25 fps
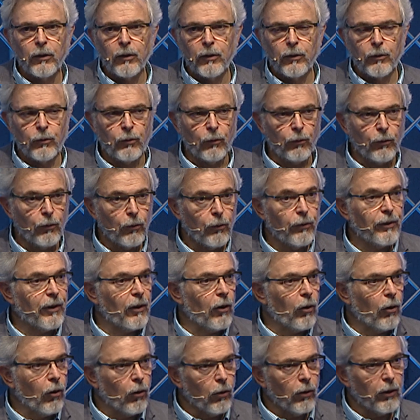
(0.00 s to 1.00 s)
to do
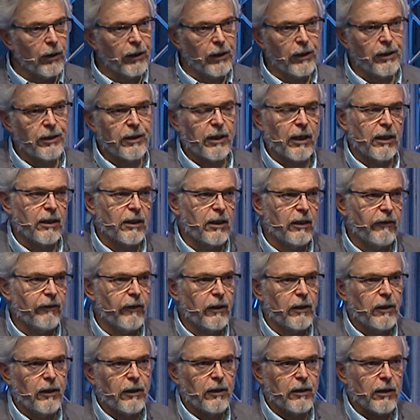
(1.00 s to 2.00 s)
all these
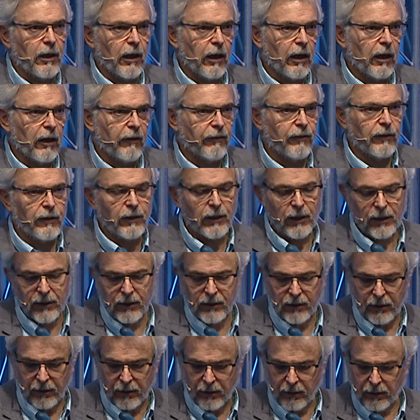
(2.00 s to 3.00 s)
activities I have just
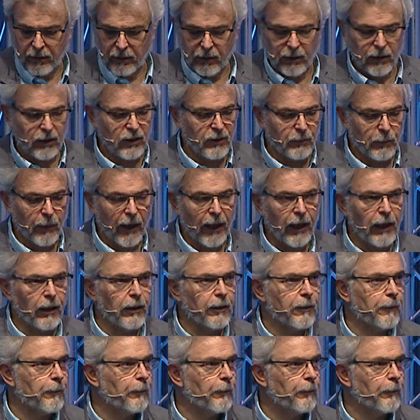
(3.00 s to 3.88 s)
explained.